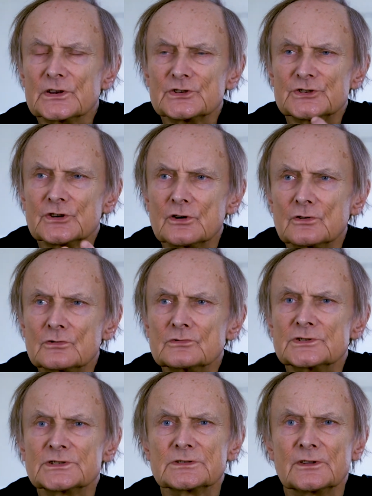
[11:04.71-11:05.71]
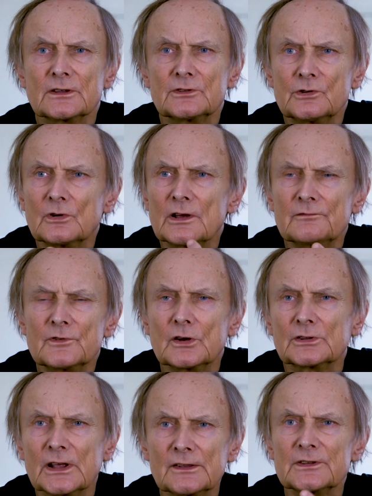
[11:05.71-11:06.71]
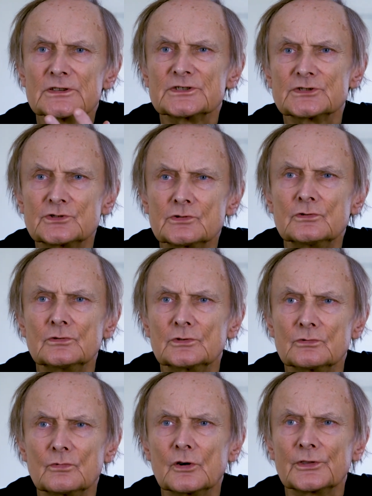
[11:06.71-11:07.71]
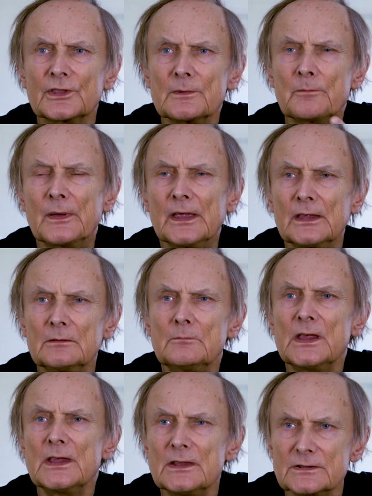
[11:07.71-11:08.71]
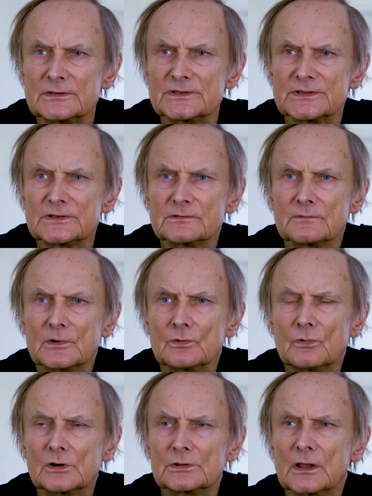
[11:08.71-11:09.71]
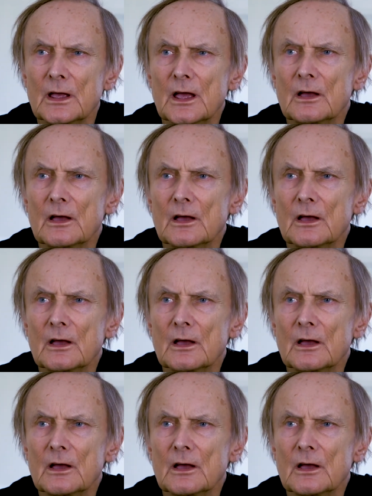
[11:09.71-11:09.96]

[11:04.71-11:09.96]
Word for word: shows that you have not understood what the pain means, what,